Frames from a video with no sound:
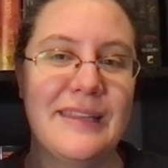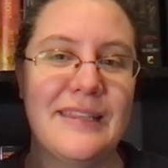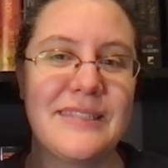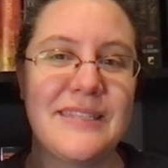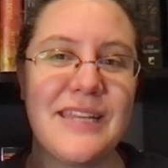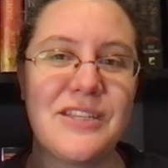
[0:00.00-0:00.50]
the
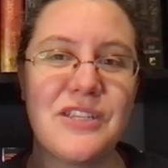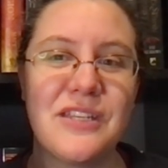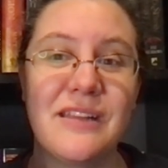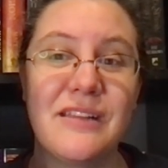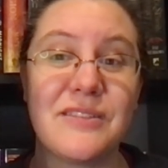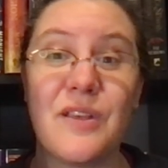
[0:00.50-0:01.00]

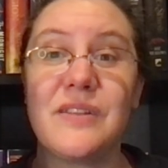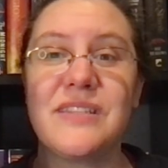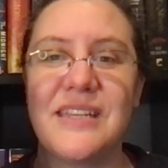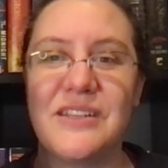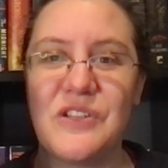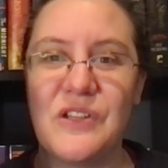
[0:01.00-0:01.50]
station. It's called
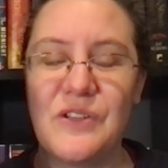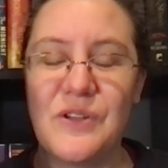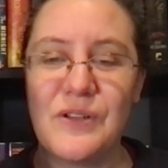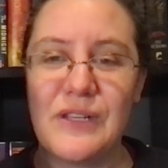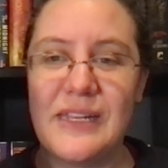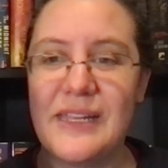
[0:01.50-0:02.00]
Station
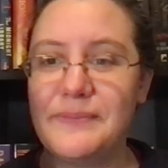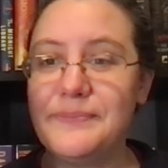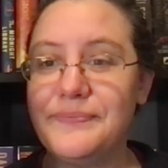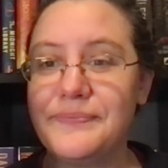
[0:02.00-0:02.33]
Eternity